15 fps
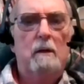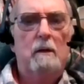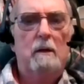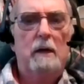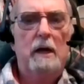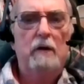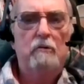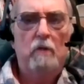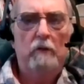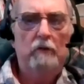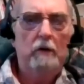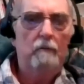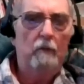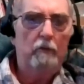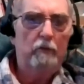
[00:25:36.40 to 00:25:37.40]

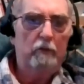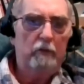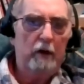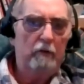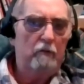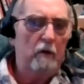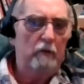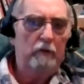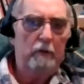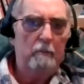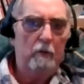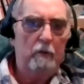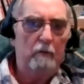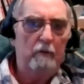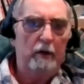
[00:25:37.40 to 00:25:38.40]
intrinsic versus extrinsic
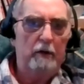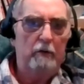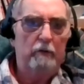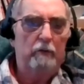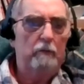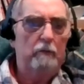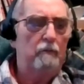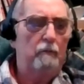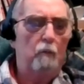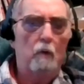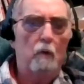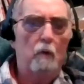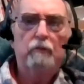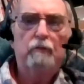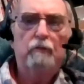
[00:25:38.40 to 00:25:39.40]
motivators,
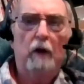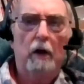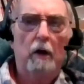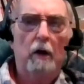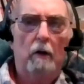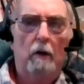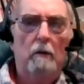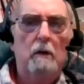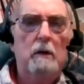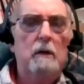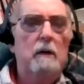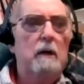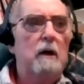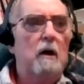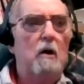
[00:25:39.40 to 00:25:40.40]
what is flow,
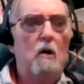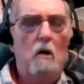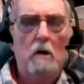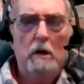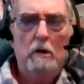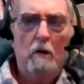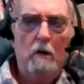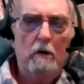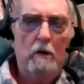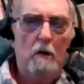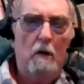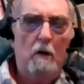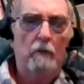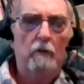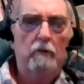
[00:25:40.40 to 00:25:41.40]
on and on and
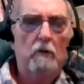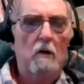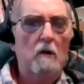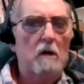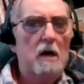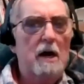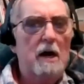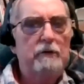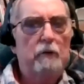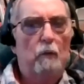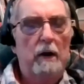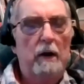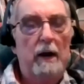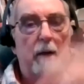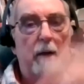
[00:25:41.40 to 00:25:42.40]
on. There's all kinds of,
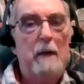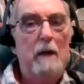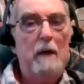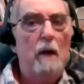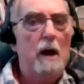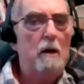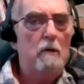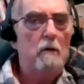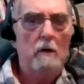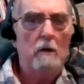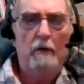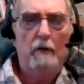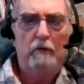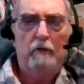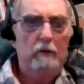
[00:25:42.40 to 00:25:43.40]
and by the way, I learned all
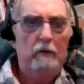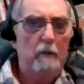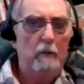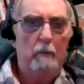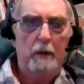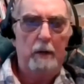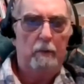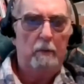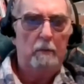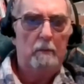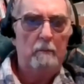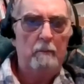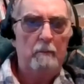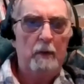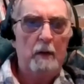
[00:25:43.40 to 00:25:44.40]
these things from other people.
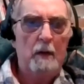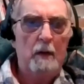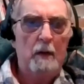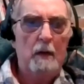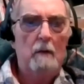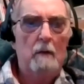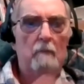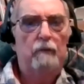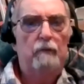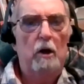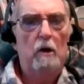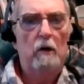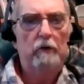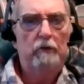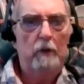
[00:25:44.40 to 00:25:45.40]

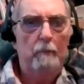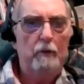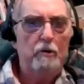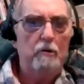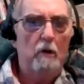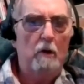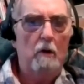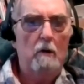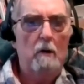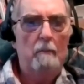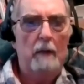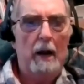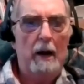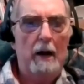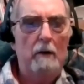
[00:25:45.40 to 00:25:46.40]
Flow is something you don't learn
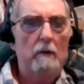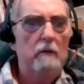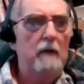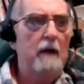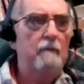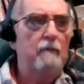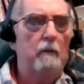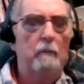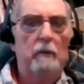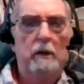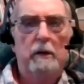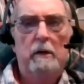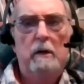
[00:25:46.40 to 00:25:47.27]
about. I learned that from the